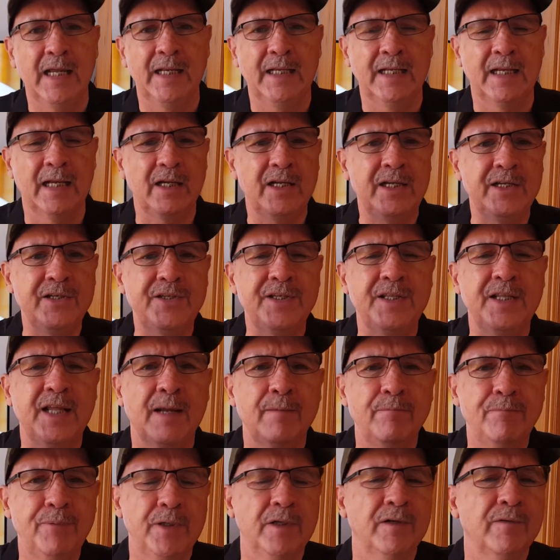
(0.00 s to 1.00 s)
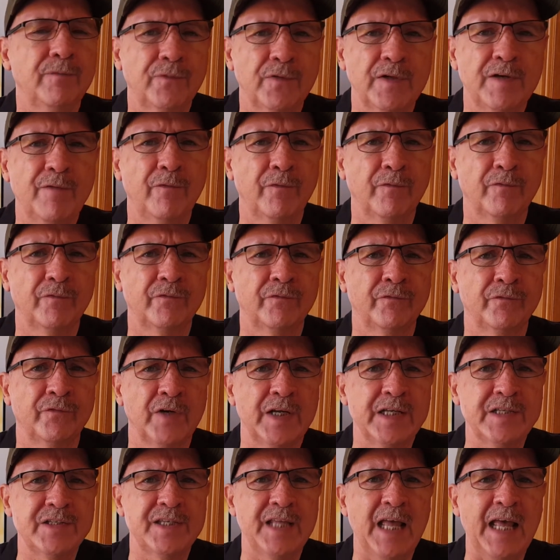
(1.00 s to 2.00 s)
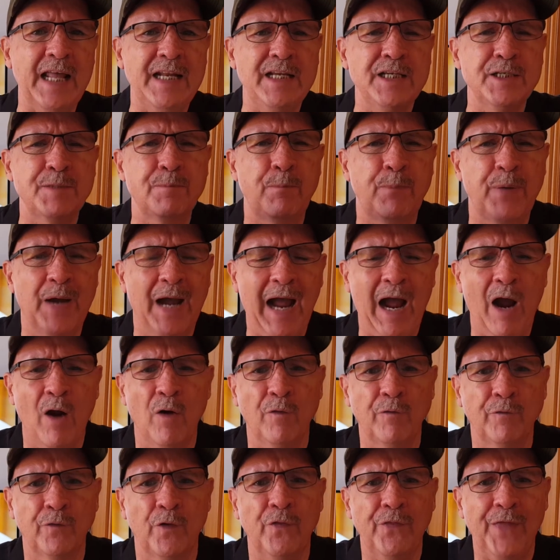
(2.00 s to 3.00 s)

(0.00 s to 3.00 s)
Now, isn't that beautiful, friends? That is powerful.